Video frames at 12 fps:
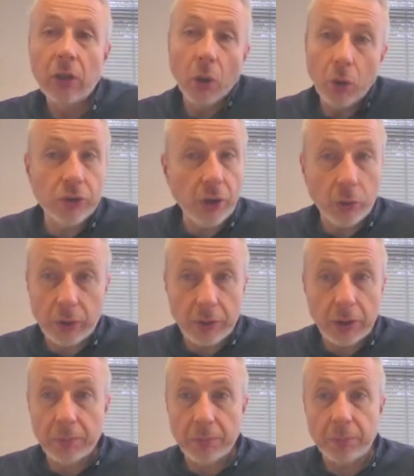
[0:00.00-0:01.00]
Also
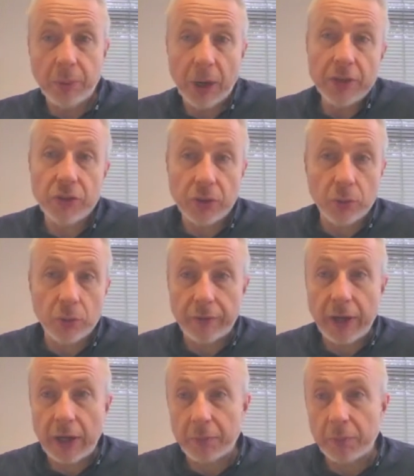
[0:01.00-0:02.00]
within Brainstorm, one of
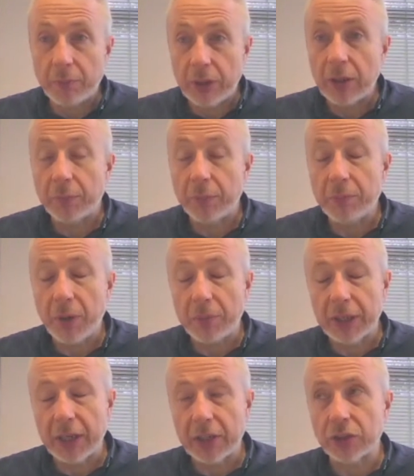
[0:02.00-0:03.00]
the print
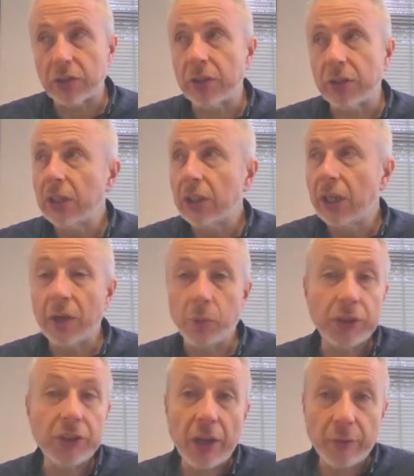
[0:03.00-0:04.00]
publication, we're
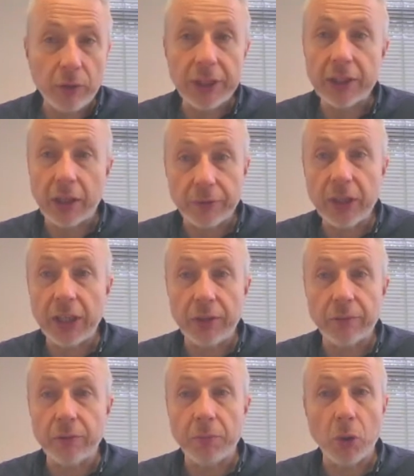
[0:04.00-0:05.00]
definitely kind of keen
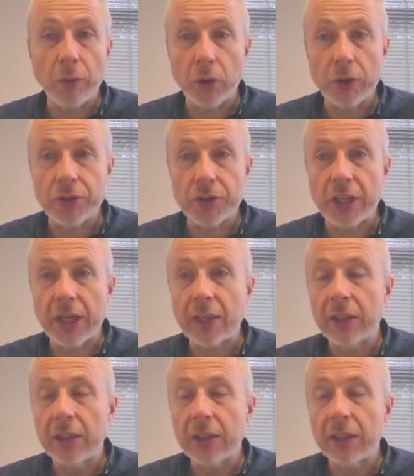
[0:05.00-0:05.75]
for more voices there.